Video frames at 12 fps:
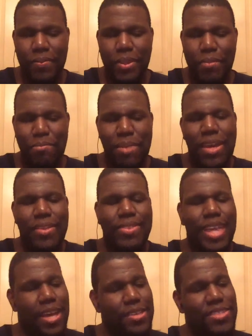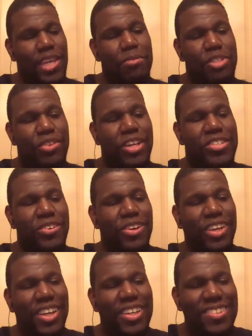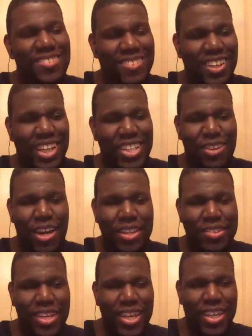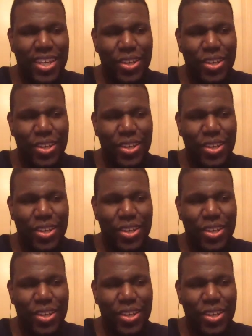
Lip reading: met that same stranger again, and he tried to take